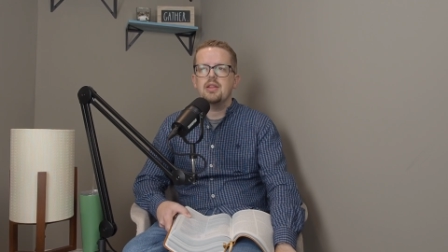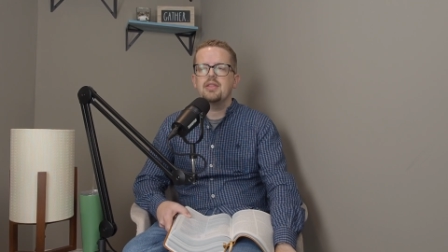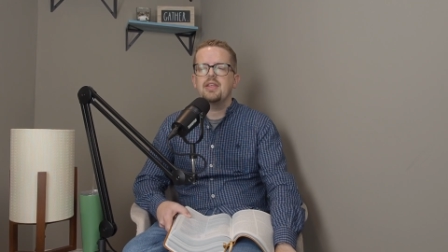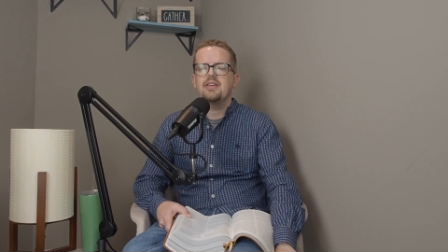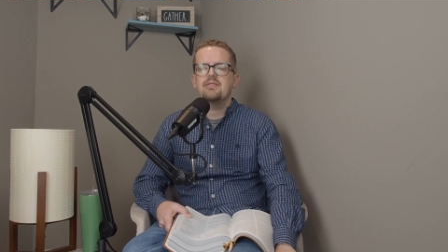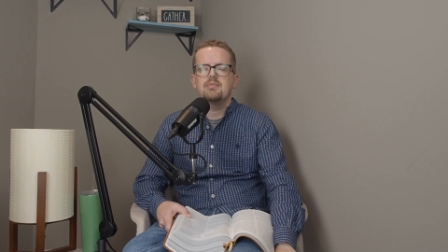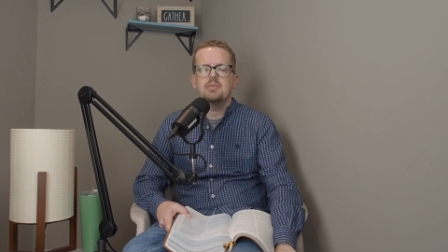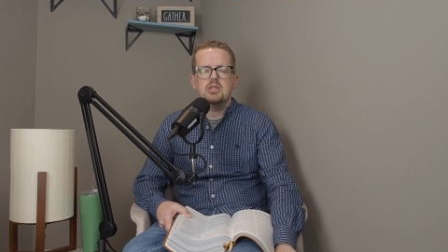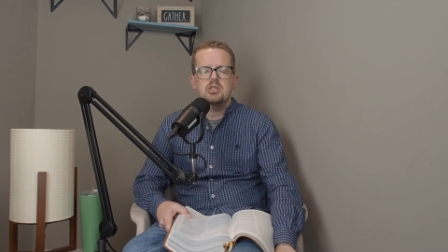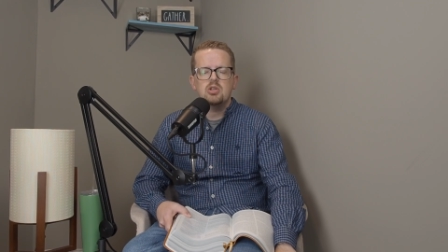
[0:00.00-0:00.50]

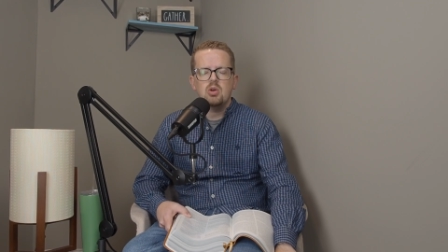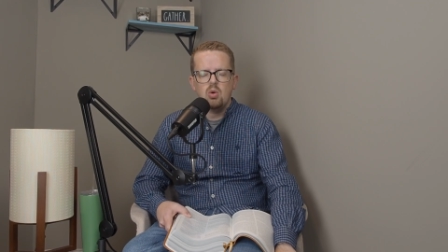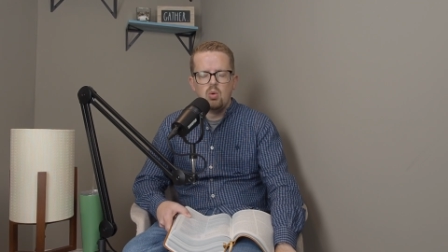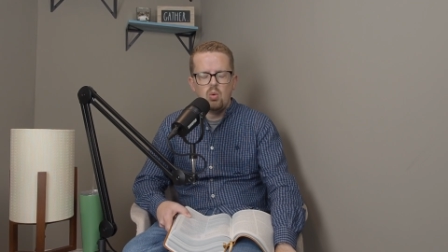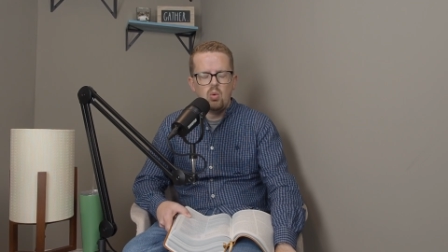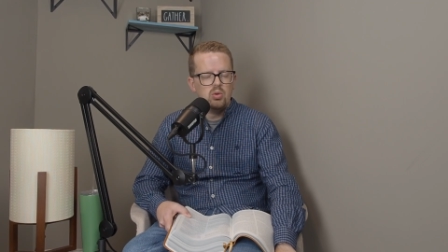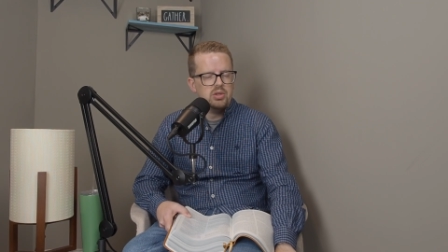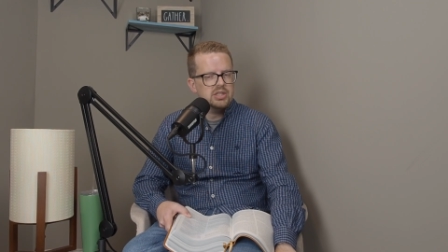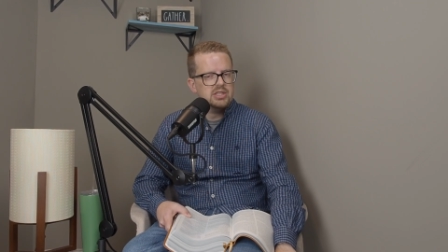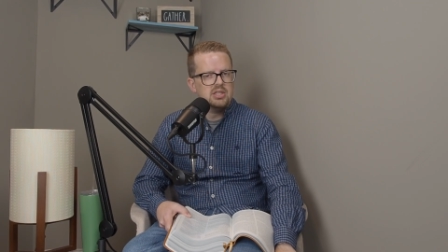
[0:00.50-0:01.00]
They've been
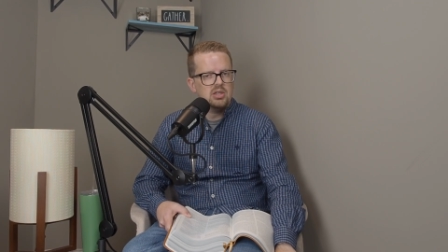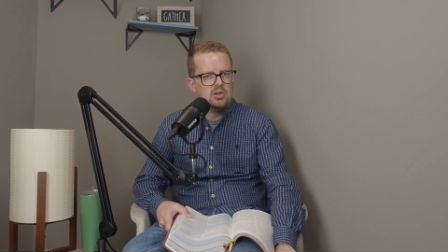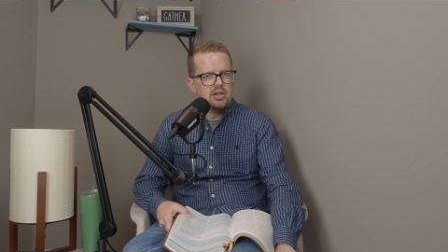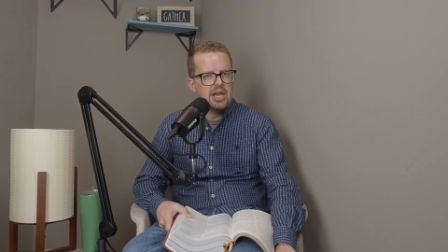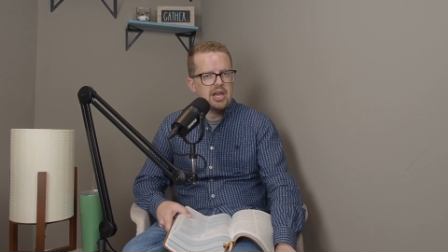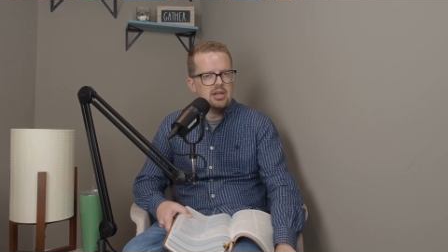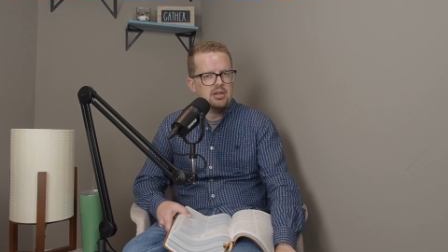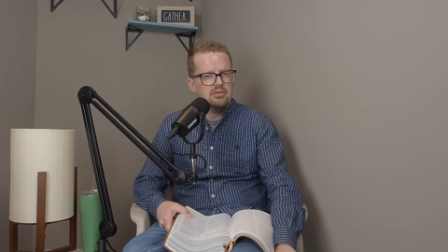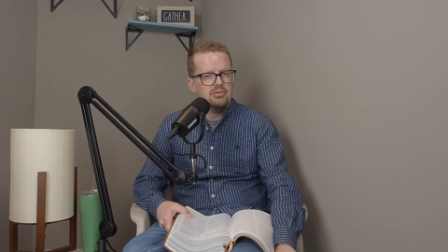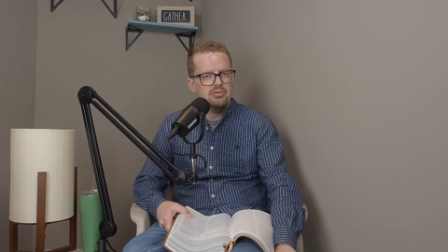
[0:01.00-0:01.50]
told it's a
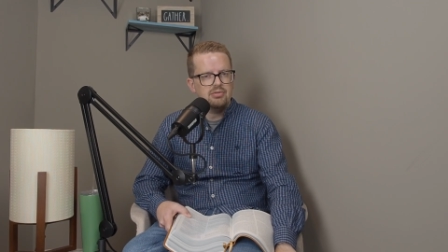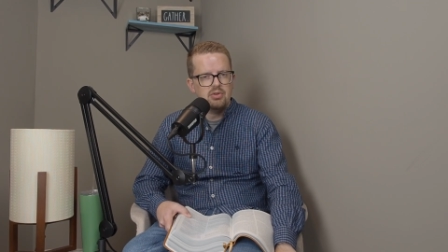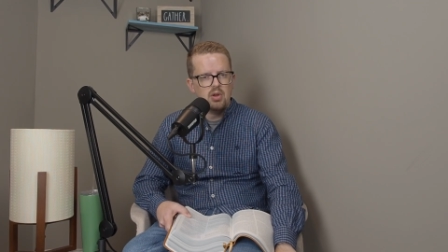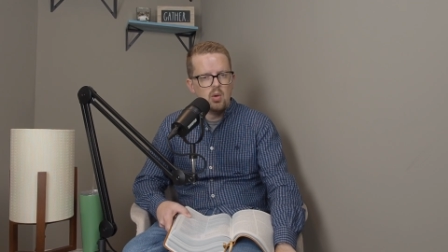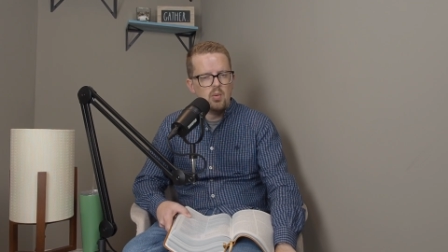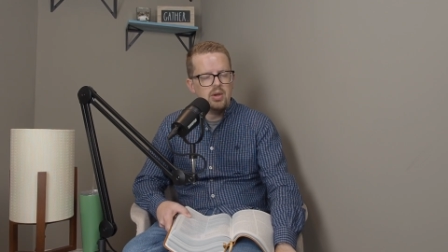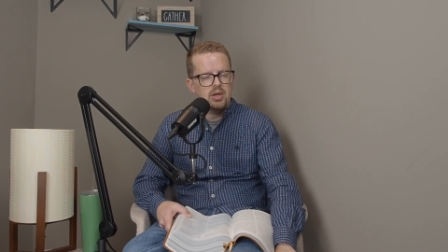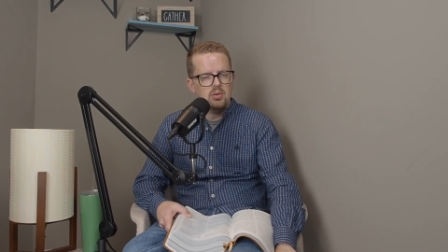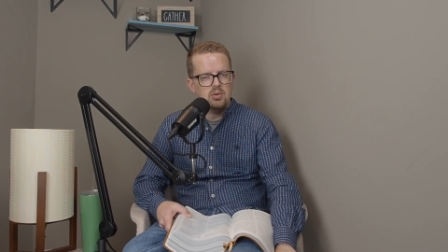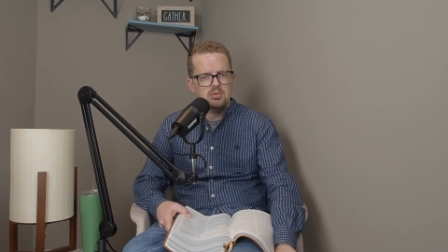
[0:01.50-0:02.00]
land
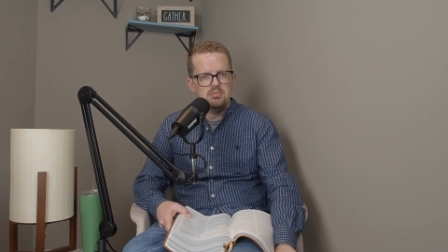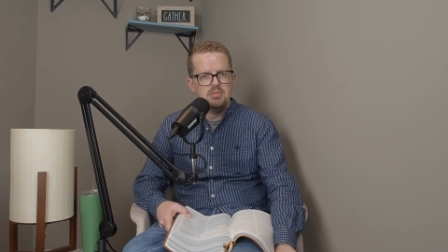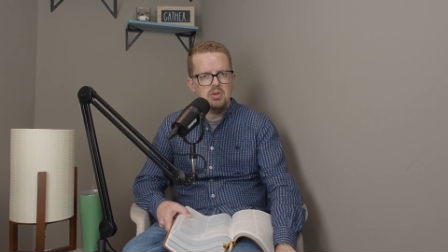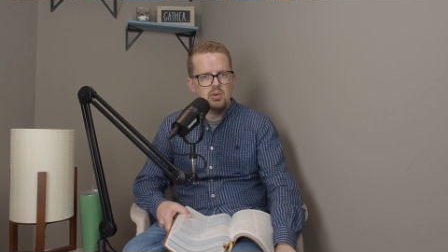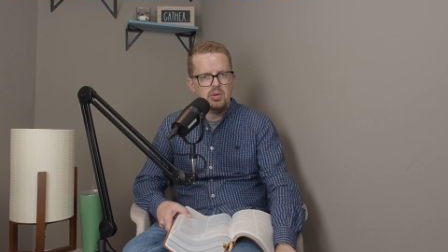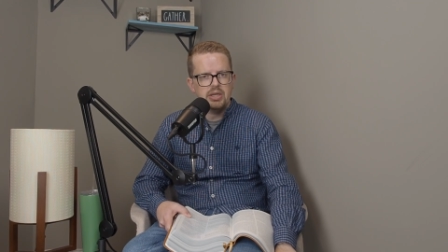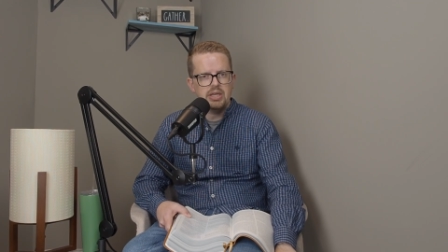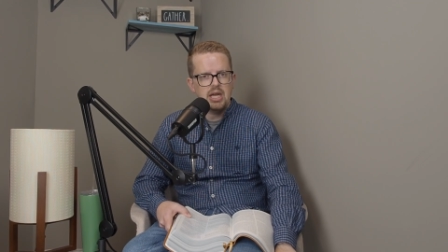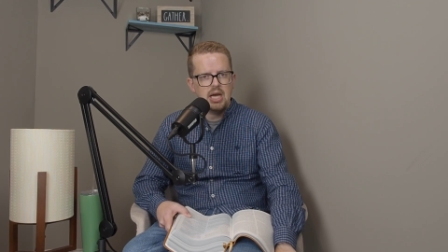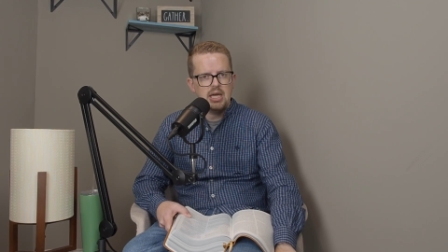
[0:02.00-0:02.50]
flowing with
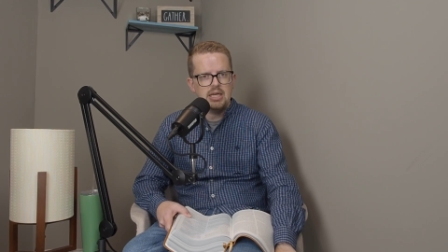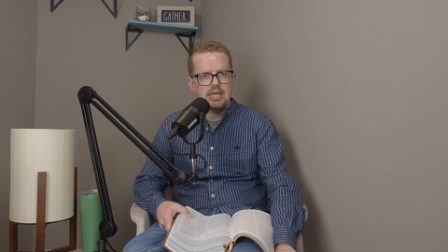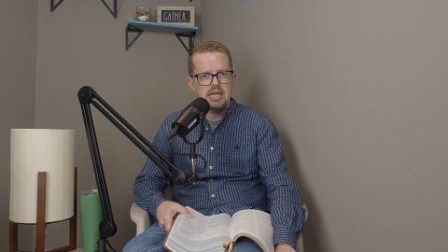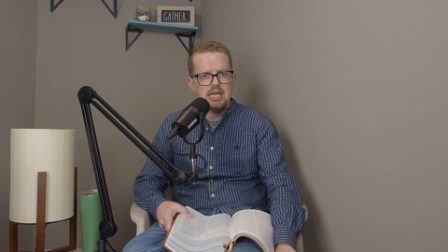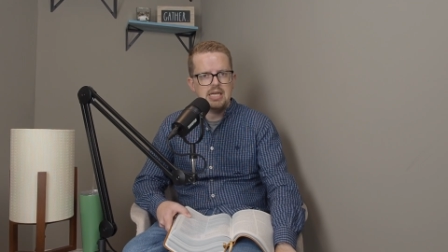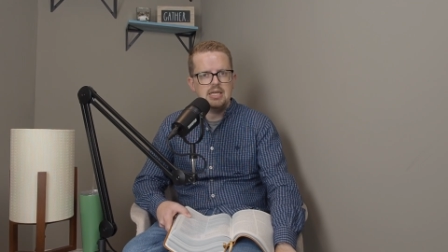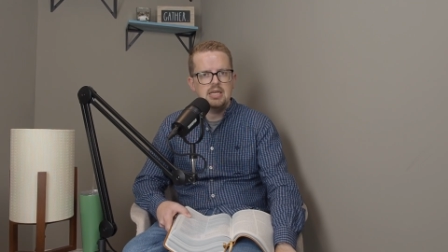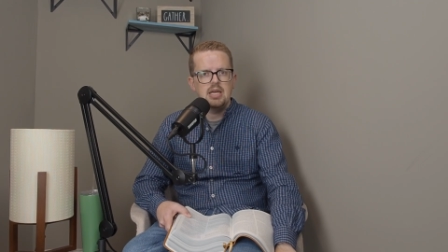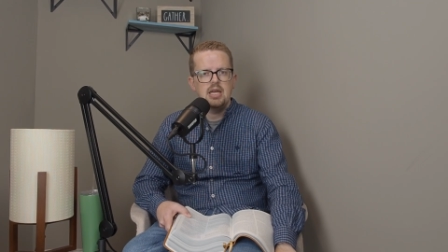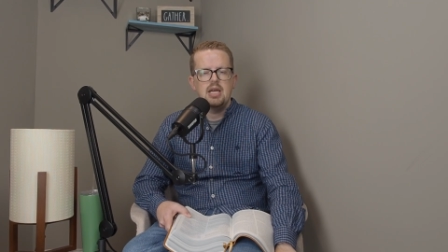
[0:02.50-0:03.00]
milk and
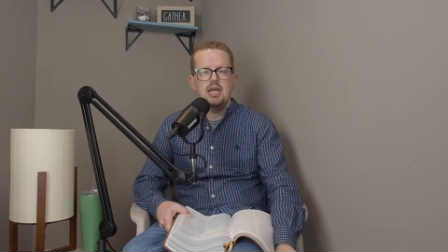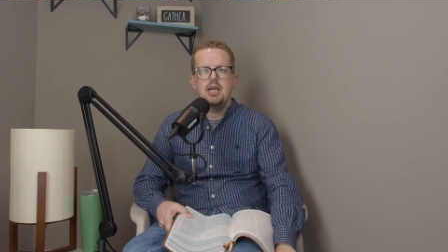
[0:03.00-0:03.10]
honey.